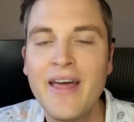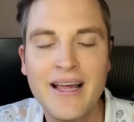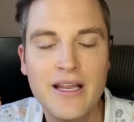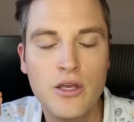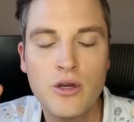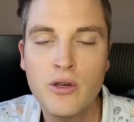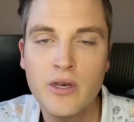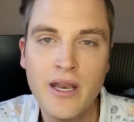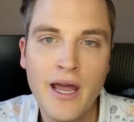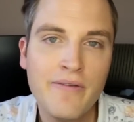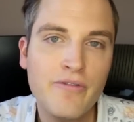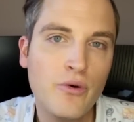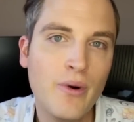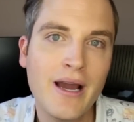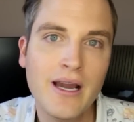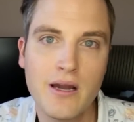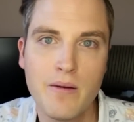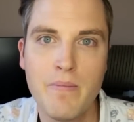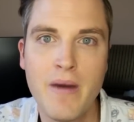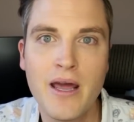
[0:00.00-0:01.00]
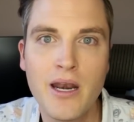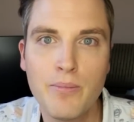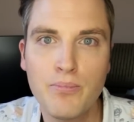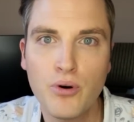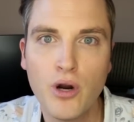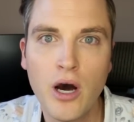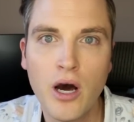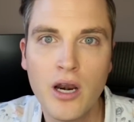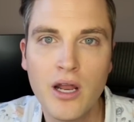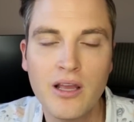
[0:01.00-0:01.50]
that you never recommend a
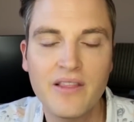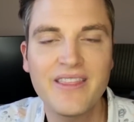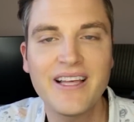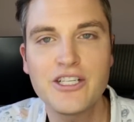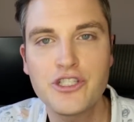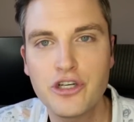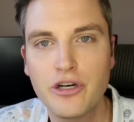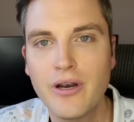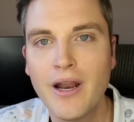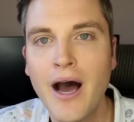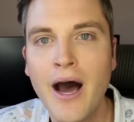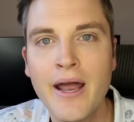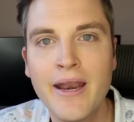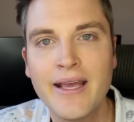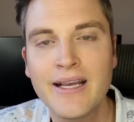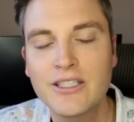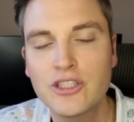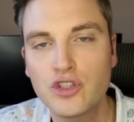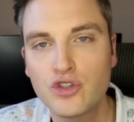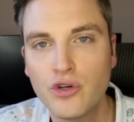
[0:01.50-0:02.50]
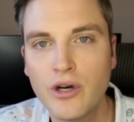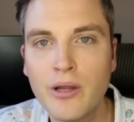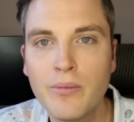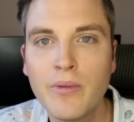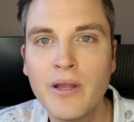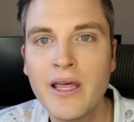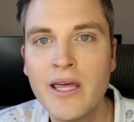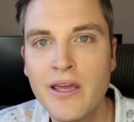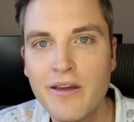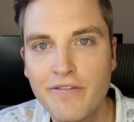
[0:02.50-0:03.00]
product that you're not
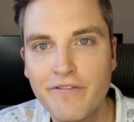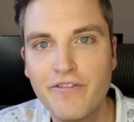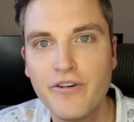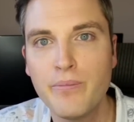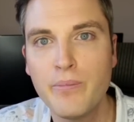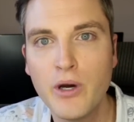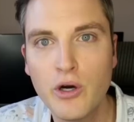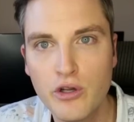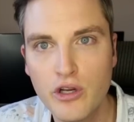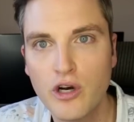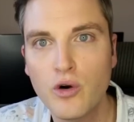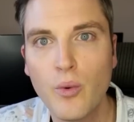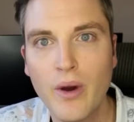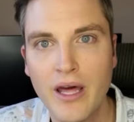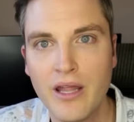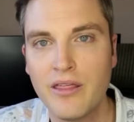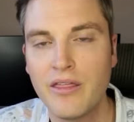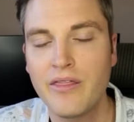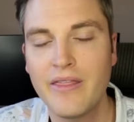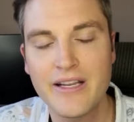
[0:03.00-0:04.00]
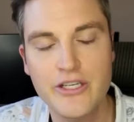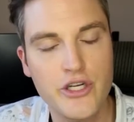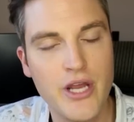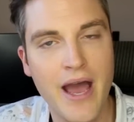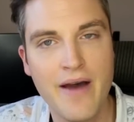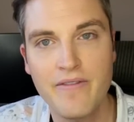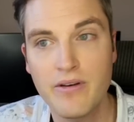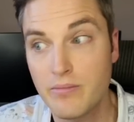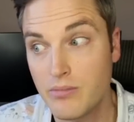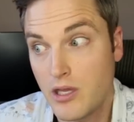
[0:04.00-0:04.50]
extremely familiar with, that you
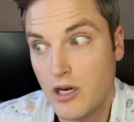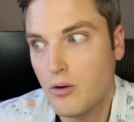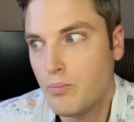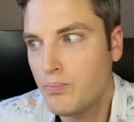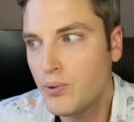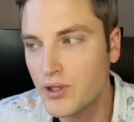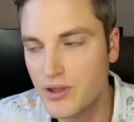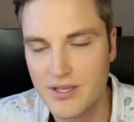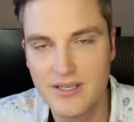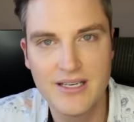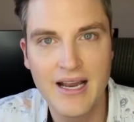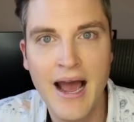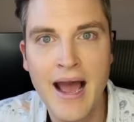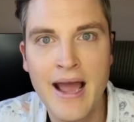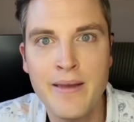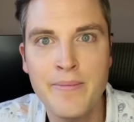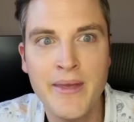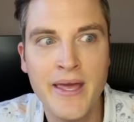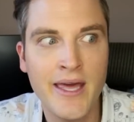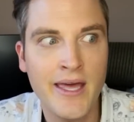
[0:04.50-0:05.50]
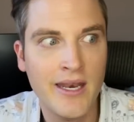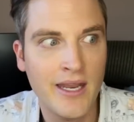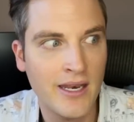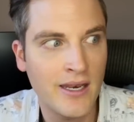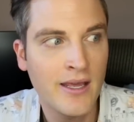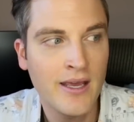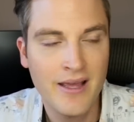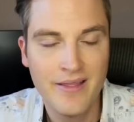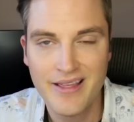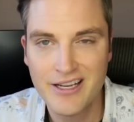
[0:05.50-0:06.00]
haven't, you know, put the time in
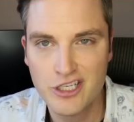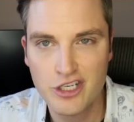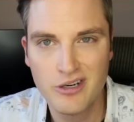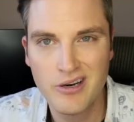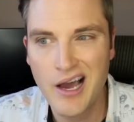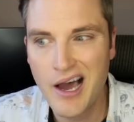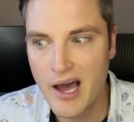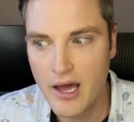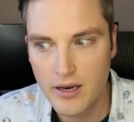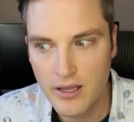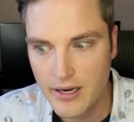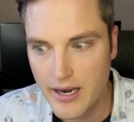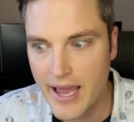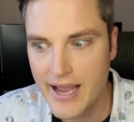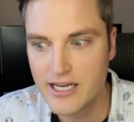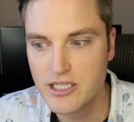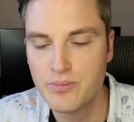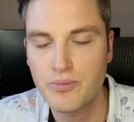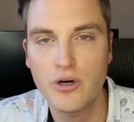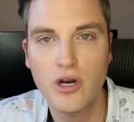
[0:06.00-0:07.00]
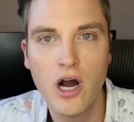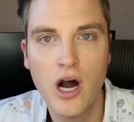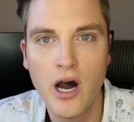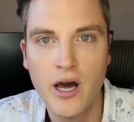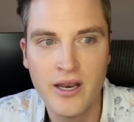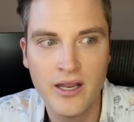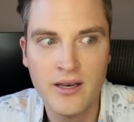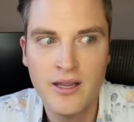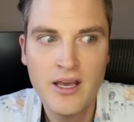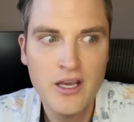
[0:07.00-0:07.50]
and that you're not an expert
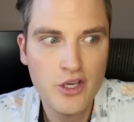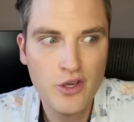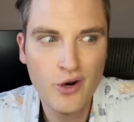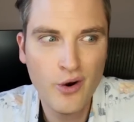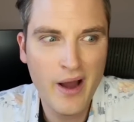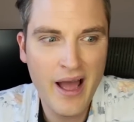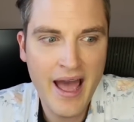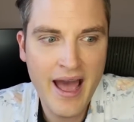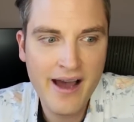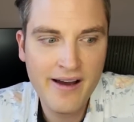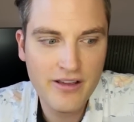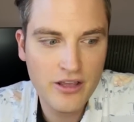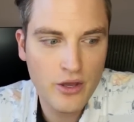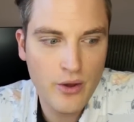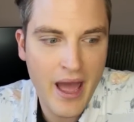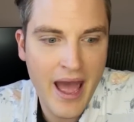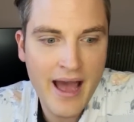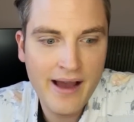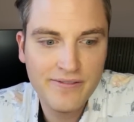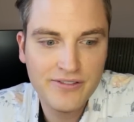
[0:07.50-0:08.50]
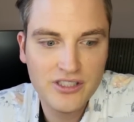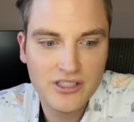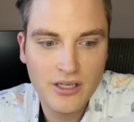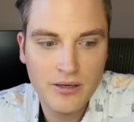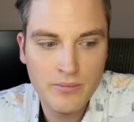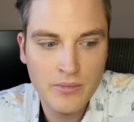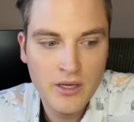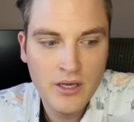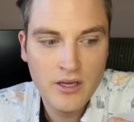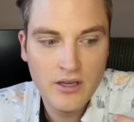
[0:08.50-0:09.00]
on and you don't have, you have
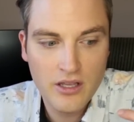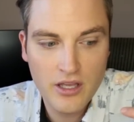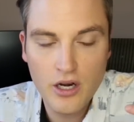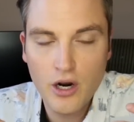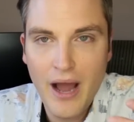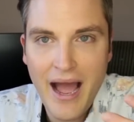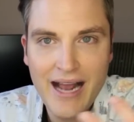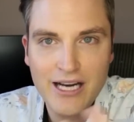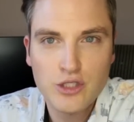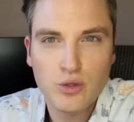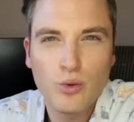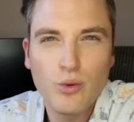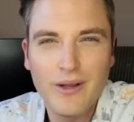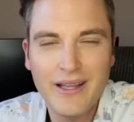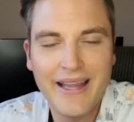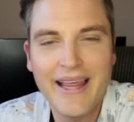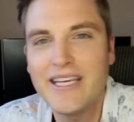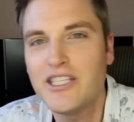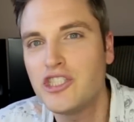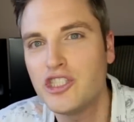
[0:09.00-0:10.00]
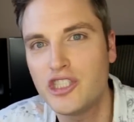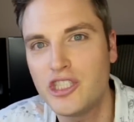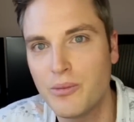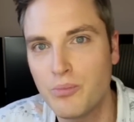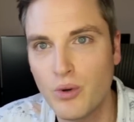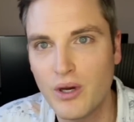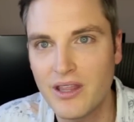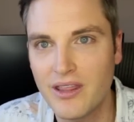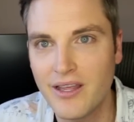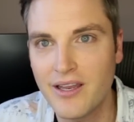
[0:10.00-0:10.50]
some, you know, actual
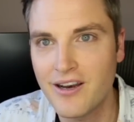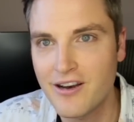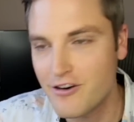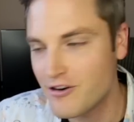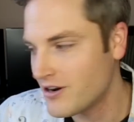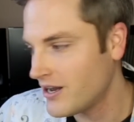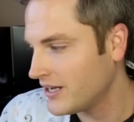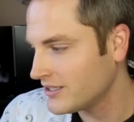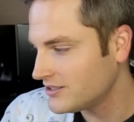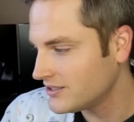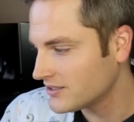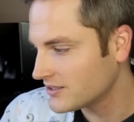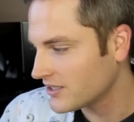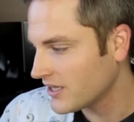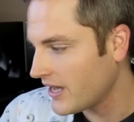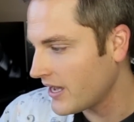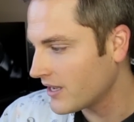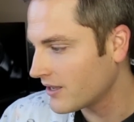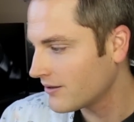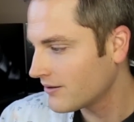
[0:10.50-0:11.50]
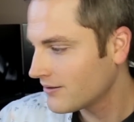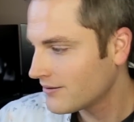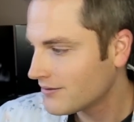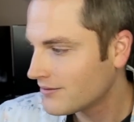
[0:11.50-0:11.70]
relationship with it and you're not just like,